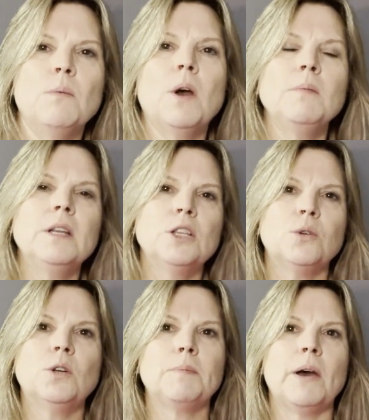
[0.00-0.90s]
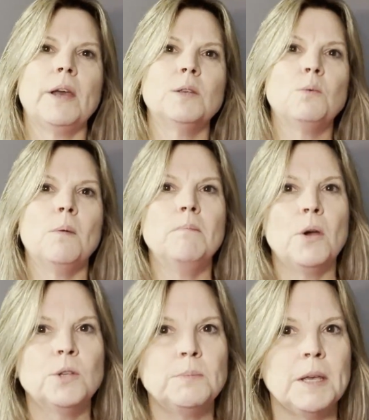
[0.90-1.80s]
What I'm going to talk about is what
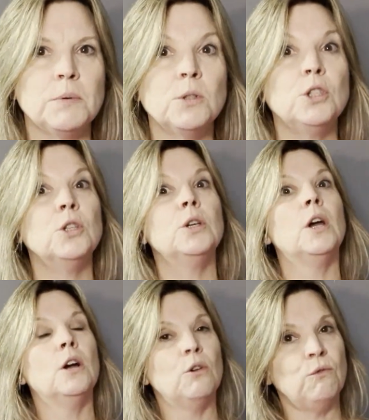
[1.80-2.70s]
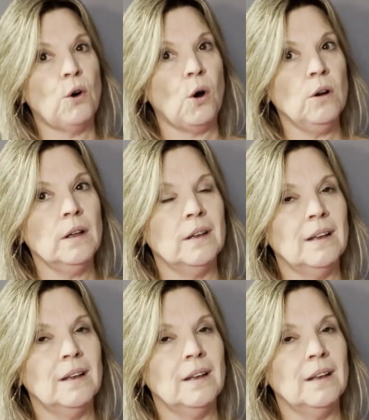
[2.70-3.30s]
most people do wrong